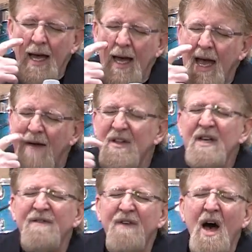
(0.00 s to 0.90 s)
Heavenly
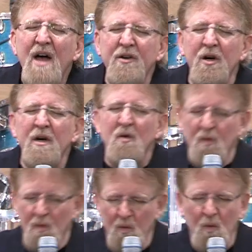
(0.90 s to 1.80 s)
Father,
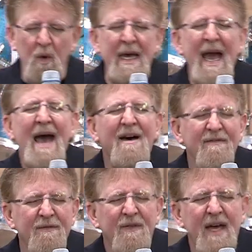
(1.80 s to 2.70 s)
we have
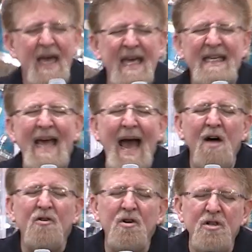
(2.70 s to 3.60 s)

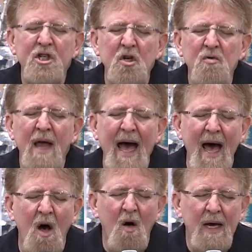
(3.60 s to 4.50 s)
encountered you
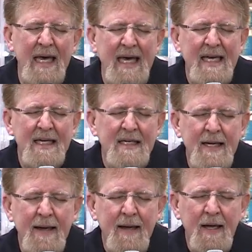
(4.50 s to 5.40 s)
now in
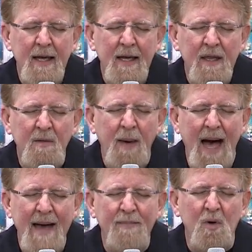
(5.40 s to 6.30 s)
the
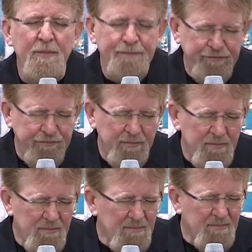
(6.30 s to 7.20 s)
Bible
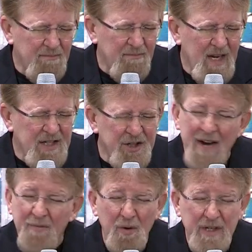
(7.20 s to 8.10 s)

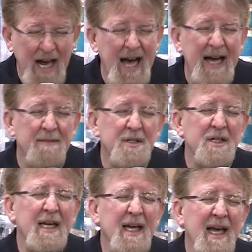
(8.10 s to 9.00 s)
several times
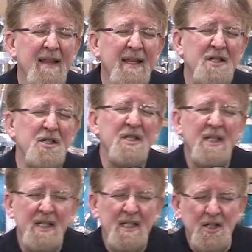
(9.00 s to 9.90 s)
in this
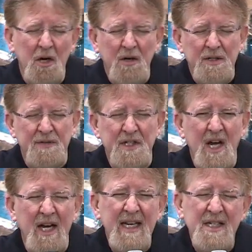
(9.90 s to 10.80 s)
series of
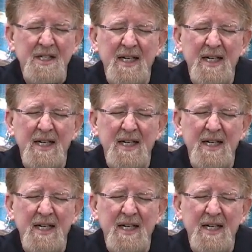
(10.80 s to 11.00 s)
studies.